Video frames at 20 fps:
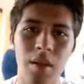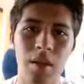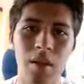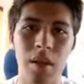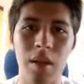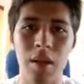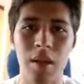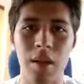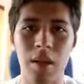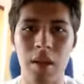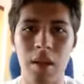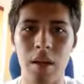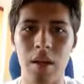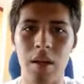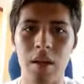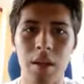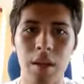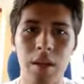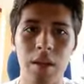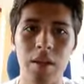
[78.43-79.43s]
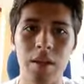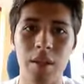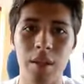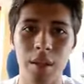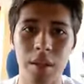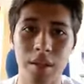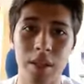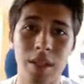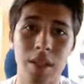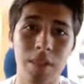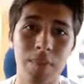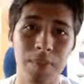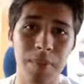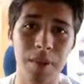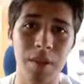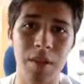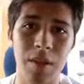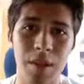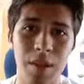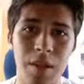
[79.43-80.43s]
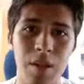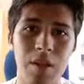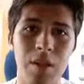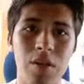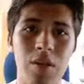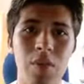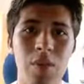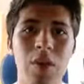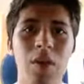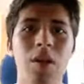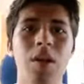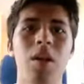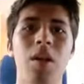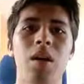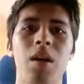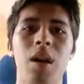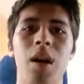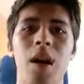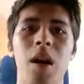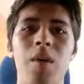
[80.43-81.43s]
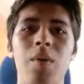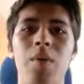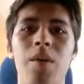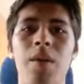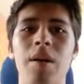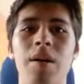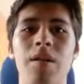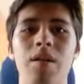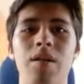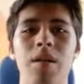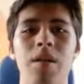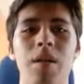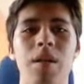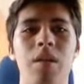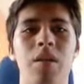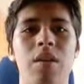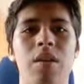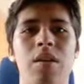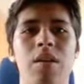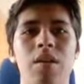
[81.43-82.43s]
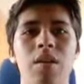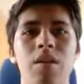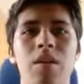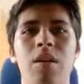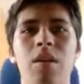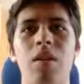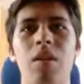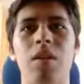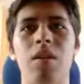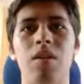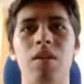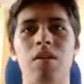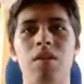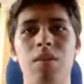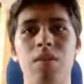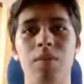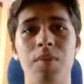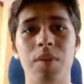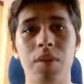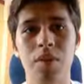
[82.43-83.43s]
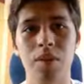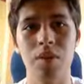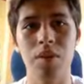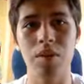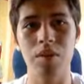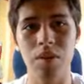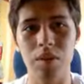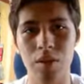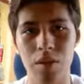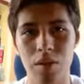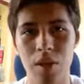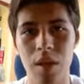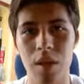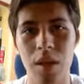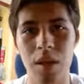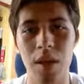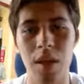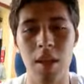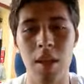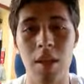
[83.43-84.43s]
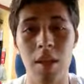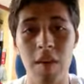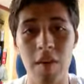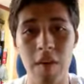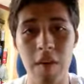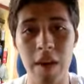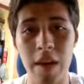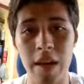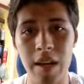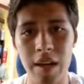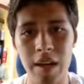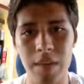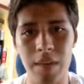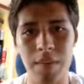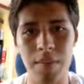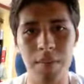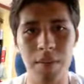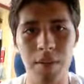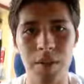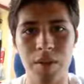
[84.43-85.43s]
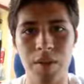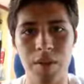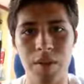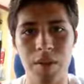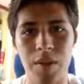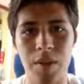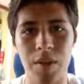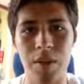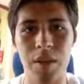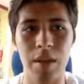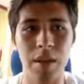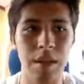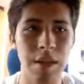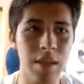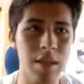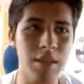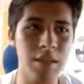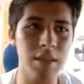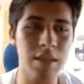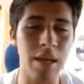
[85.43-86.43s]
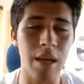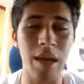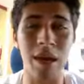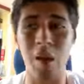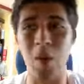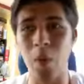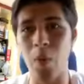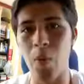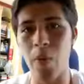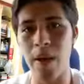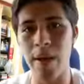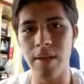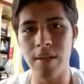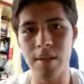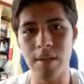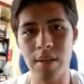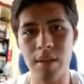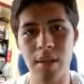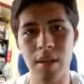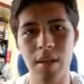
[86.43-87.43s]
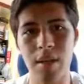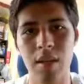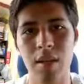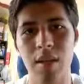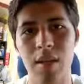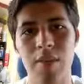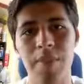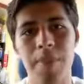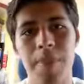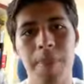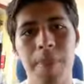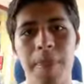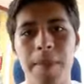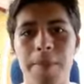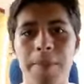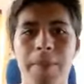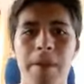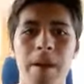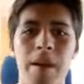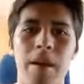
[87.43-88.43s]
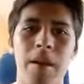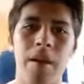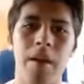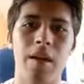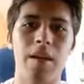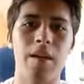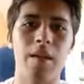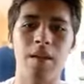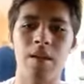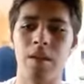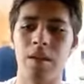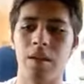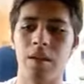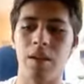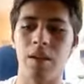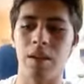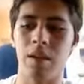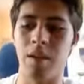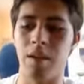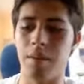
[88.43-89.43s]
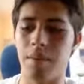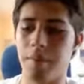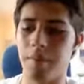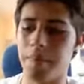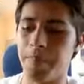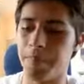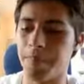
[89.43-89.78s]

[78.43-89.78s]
that it is explaining the Cold War, how was the Soviet Union divided between the East and West by the